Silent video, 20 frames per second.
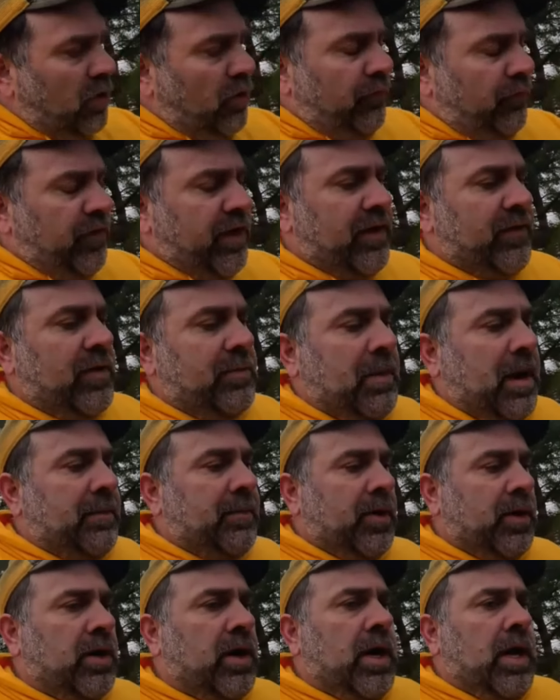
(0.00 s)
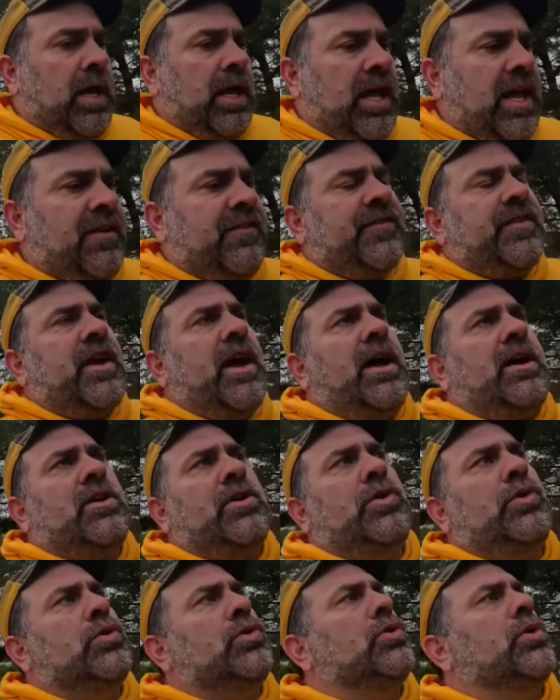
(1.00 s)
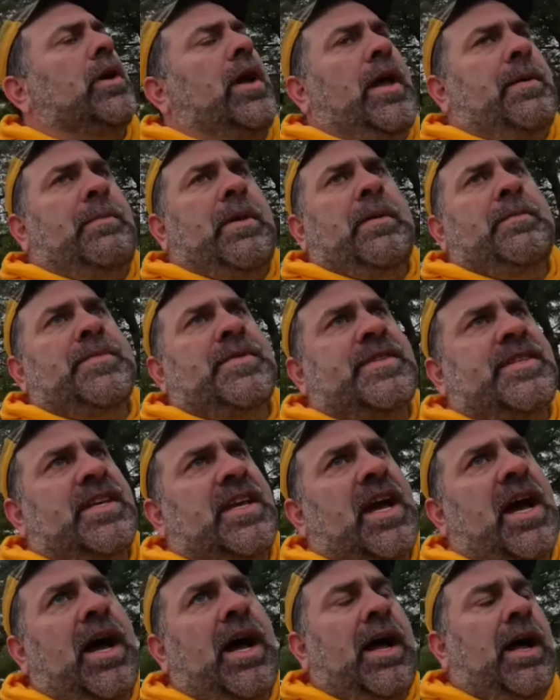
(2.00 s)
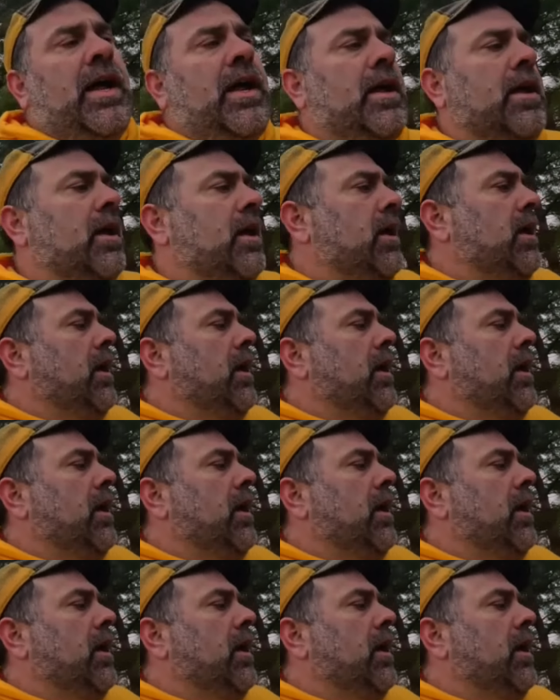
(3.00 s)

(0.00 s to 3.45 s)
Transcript: Hopefully, I remember. If not, Google MMCI.